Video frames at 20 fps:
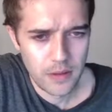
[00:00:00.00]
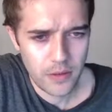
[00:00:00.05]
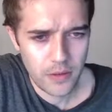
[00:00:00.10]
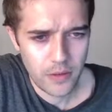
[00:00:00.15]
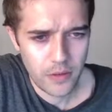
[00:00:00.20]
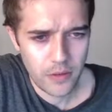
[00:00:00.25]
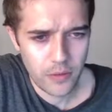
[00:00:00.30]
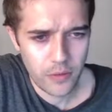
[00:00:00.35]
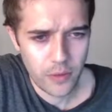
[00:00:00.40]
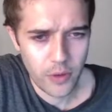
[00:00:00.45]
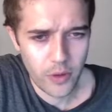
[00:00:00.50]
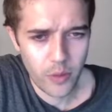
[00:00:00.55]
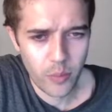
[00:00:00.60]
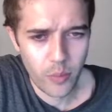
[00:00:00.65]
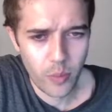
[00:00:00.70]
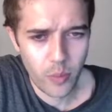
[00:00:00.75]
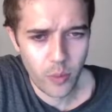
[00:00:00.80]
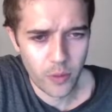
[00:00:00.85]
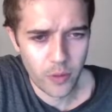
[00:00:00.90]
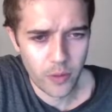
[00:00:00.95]
This is a very
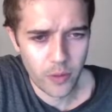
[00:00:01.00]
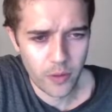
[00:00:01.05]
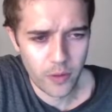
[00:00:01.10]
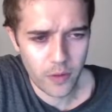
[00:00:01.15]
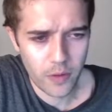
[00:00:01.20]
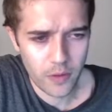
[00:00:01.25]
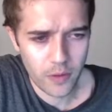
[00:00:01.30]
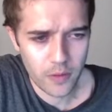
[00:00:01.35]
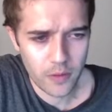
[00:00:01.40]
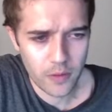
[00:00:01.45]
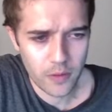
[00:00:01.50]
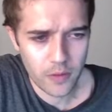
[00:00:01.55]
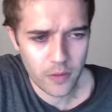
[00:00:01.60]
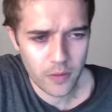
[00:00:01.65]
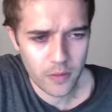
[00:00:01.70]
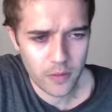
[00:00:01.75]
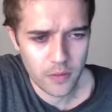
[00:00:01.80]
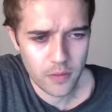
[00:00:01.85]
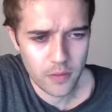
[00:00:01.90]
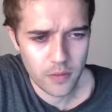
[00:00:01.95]
important
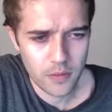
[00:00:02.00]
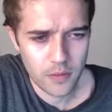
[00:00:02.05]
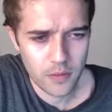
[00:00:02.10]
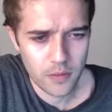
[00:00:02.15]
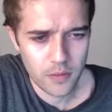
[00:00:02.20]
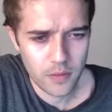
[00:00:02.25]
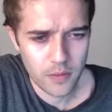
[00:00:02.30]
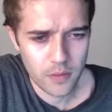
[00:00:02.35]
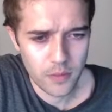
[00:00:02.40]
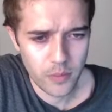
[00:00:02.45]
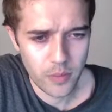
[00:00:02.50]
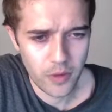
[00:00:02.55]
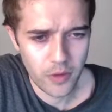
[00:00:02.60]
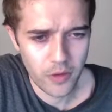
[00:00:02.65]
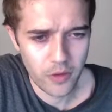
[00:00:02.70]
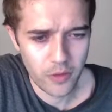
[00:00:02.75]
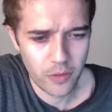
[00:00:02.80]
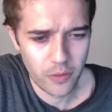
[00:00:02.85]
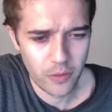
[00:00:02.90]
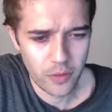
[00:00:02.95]

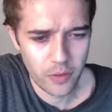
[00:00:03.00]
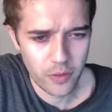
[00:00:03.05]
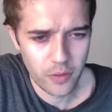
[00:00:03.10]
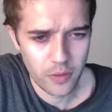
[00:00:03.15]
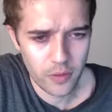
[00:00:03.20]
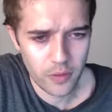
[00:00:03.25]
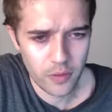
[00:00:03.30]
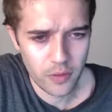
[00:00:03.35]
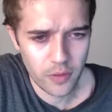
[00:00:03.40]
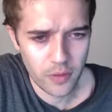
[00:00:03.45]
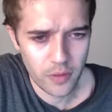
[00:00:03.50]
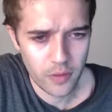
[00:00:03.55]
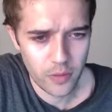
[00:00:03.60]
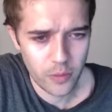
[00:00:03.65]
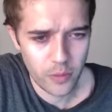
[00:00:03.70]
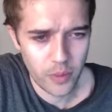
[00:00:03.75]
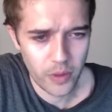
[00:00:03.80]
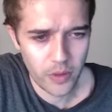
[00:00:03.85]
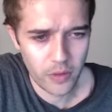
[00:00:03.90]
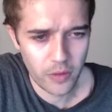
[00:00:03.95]
piece of
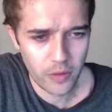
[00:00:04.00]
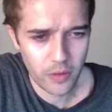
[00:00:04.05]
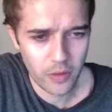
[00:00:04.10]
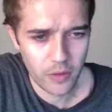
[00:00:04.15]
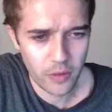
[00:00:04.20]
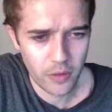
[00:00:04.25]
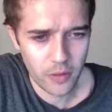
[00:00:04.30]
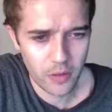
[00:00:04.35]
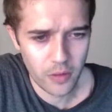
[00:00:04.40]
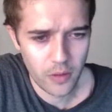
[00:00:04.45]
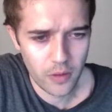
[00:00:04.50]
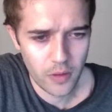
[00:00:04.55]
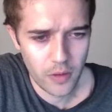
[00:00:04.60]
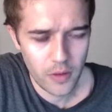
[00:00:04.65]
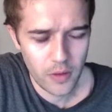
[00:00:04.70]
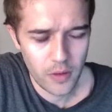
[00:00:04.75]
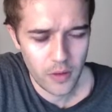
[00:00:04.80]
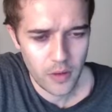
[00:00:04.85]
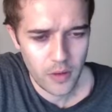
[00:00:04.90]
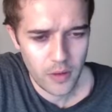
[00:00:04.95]
information here,
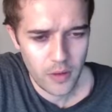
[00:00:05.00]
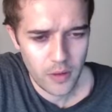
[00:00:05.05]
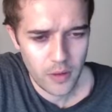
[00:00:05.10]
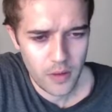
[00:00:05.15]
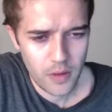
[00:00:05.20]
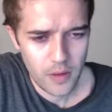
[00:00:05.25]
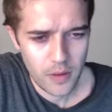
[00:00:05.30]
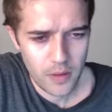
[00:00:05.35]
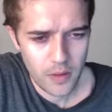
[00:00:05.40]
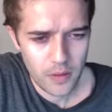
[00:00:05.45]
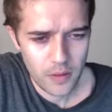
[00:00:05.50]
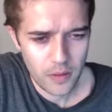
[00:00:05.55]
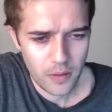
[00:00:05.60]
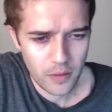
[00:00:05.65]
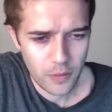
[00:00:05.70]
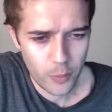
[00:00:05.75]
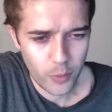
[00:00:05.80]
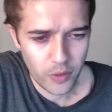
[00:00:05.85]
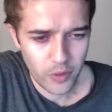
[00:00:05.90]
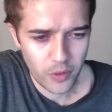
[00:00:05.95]

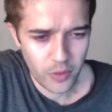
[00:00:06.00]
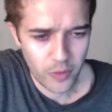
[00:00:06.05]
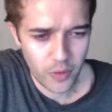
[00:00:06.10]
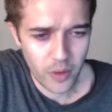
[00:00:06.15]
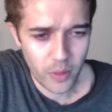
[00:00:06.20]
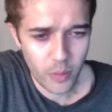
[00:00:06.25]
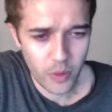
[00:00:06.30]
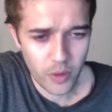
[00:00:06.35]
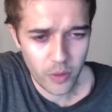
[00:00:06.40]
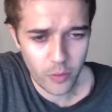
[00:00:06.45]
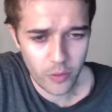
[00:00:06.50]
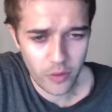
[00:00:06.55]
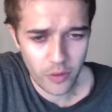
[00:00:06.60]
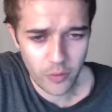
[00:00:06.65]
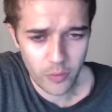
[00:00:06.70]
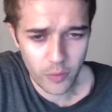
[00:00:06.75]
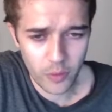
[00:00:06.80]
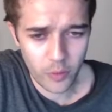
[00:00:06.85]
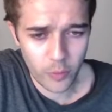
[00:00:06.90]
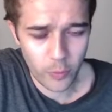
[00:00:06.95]
especially for anybody who's
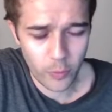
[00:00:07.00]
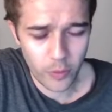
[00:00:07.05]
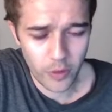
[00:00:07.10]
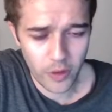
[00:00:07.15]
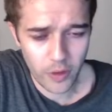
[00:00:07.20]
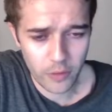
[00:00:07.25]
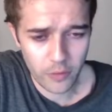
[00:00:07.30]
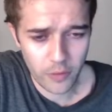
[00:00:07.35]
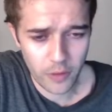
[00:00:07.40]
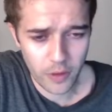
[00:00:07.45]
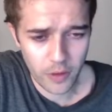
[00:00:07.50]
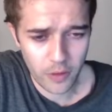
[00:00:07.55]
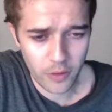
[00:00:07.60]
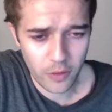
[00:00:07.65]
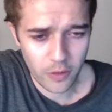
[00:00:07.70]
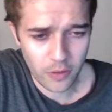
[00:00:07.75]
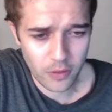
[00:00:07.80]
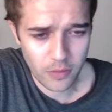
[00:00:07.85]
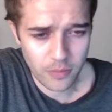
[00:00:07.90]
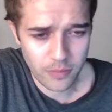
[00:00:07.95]
suffering from side
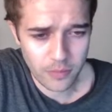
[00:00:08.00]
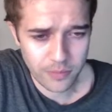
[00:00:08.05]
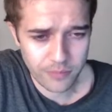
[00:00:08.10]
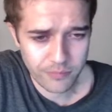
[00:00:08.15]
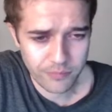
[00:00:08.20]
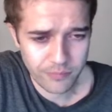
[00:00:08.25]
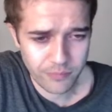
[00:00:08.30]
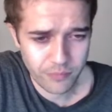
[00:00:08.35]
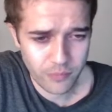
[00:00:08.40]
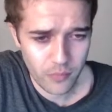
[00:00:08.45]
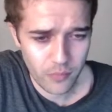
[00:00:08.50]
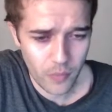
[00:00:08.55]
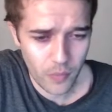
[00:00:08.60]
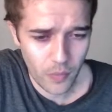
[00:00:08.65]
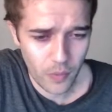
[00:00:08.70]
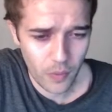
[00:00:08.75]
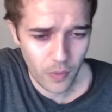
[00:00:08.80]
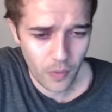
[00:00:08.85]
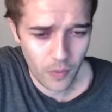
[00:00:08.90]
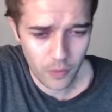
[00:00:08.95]
effects
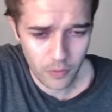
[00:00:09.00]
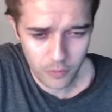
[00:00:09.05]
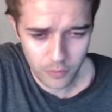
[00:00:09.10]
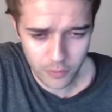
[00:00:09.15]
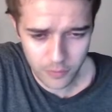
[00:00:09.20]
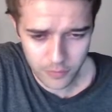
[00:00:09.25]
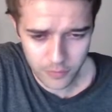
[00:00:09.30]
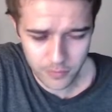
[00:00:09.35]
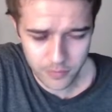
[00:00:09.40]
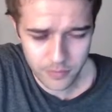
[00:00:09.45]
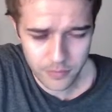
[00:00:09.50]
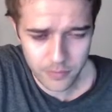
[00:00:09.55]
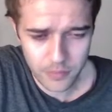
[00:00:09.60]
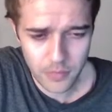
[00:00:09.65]
of